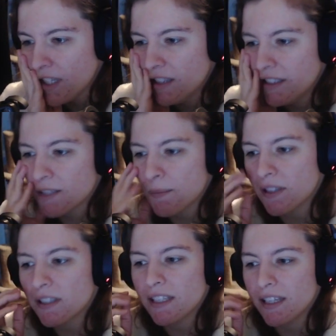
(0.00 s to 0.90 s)

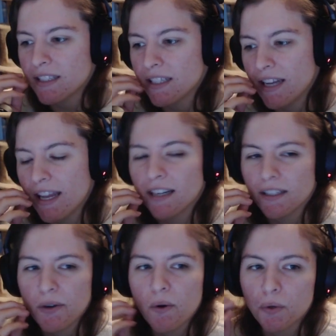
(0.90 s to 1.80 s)
Disability isn't
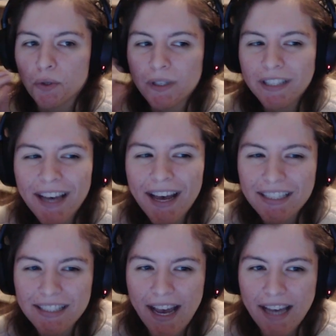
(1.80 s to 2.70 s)
inherently horror. Yeah,
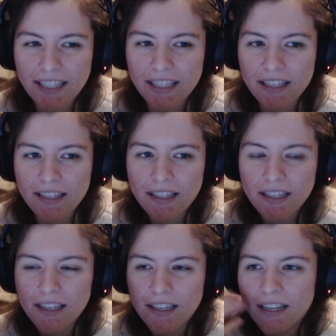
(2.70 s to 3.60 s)
exactly.
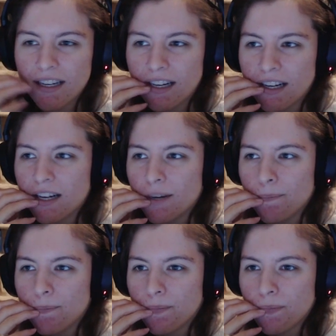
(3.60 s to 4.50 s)

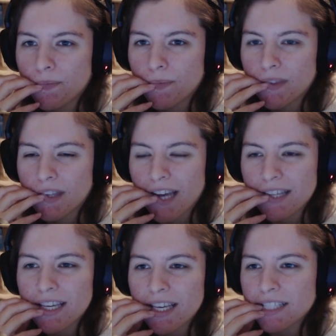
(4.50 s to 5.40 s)
I
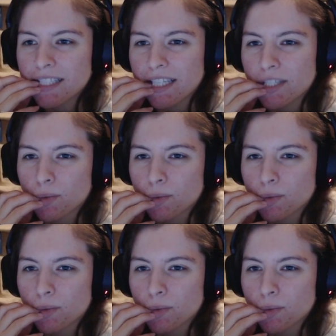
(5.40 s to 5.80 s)
think it's